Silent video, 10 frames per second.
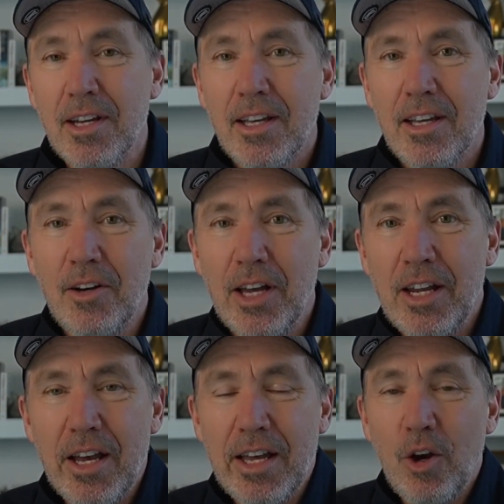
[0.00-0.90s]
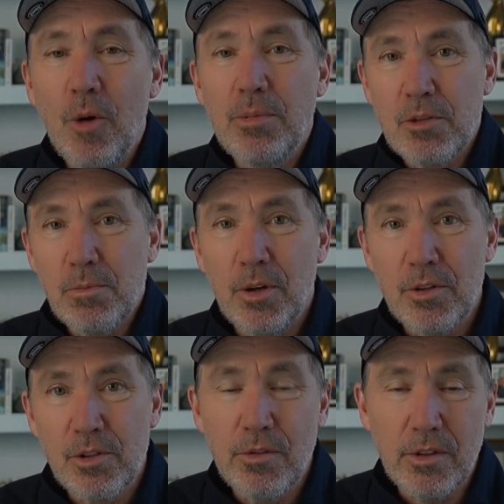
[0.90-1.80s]
and hope this
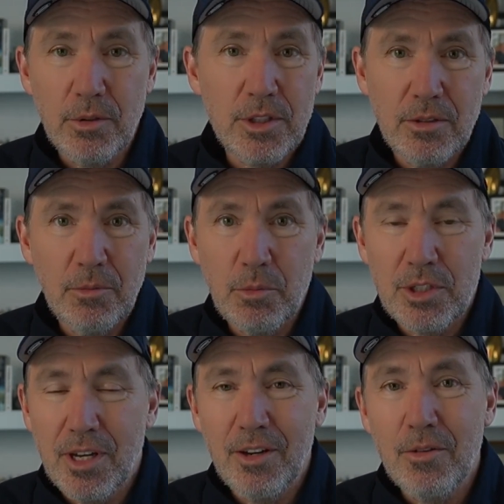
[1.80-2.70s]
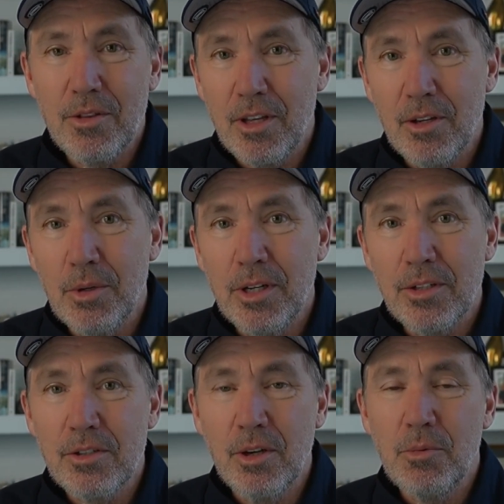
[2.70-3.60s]
blows over, which I don't think it
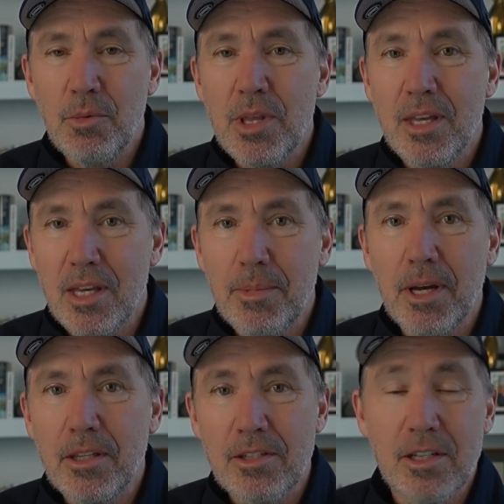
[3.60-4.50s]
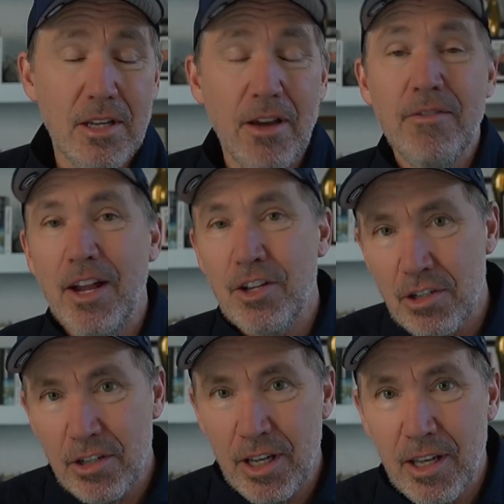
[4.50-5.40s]
will. So we think about this as
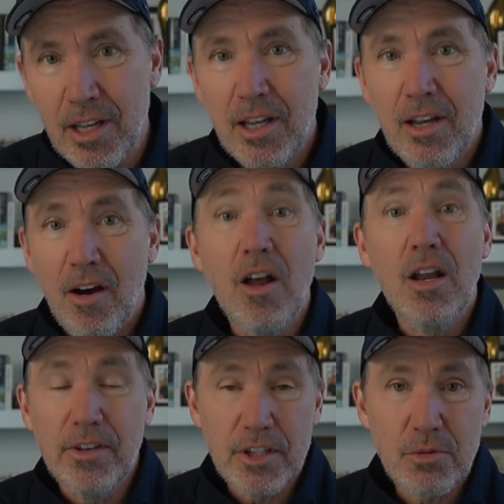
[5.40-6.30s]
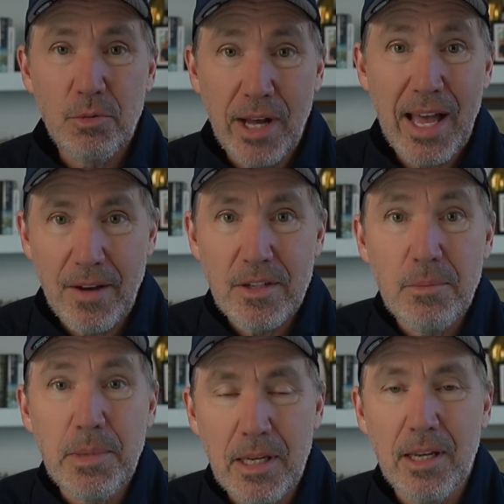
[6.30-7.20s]
eventually all of us will have to
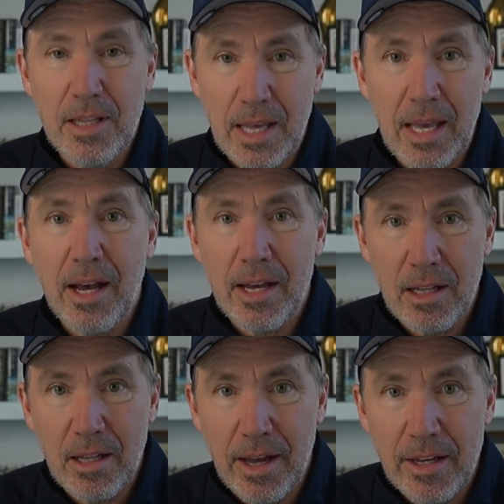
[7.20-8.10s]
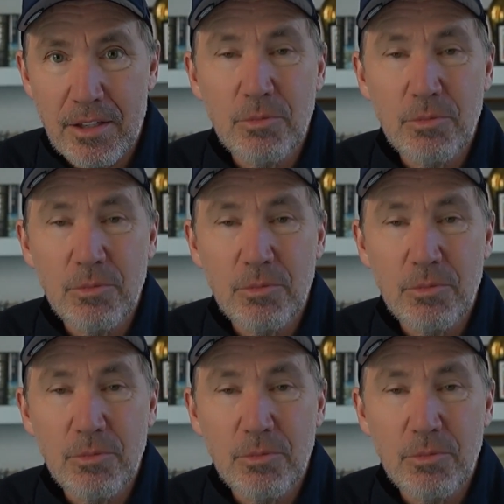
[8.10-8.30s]
be in the AI class. We'll